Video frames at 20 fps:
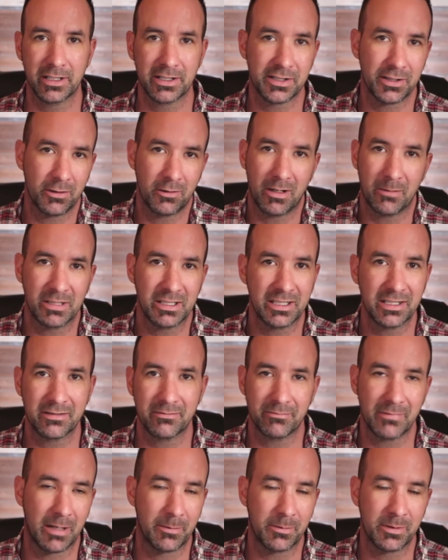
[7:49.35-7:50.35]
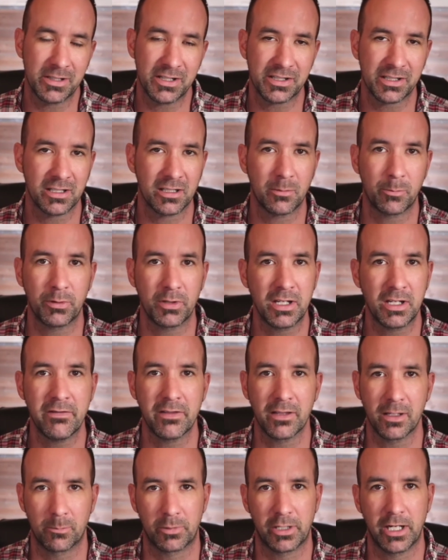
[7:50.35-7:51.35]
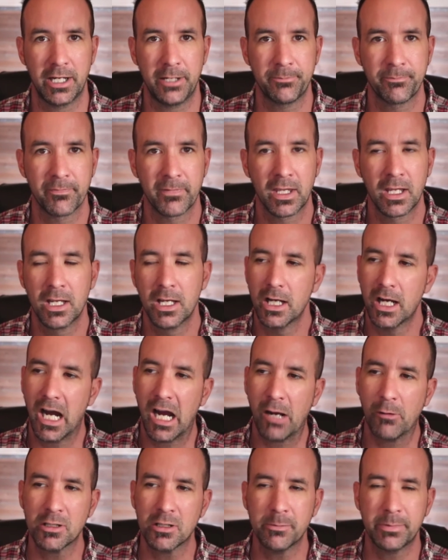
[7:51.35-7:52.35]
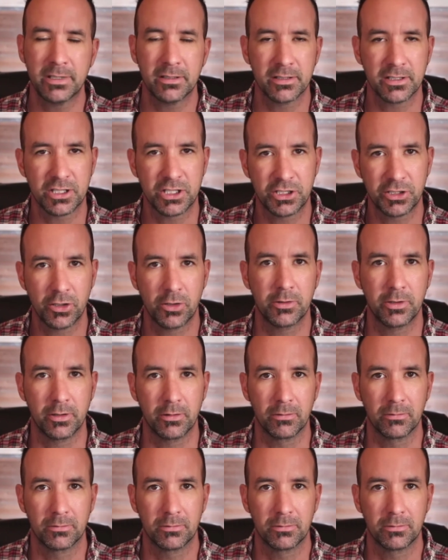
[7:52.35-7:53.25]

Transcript: so I'm going to I'm just going to believe them, right?" I want to be able to show you